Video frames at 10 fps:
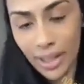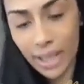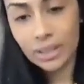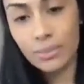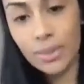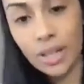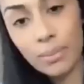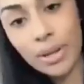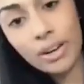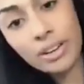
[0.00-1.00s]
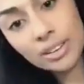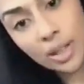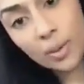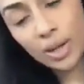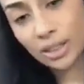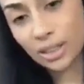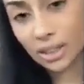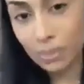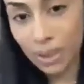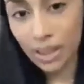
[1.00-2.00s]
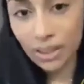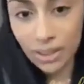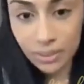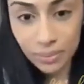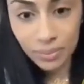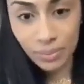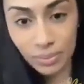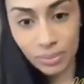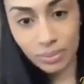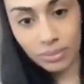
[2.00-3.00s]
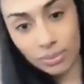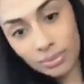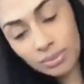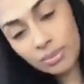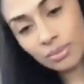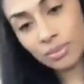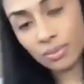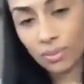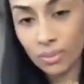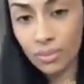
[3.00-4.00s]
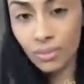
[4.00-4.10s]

Ask me a parenting questions. Mia.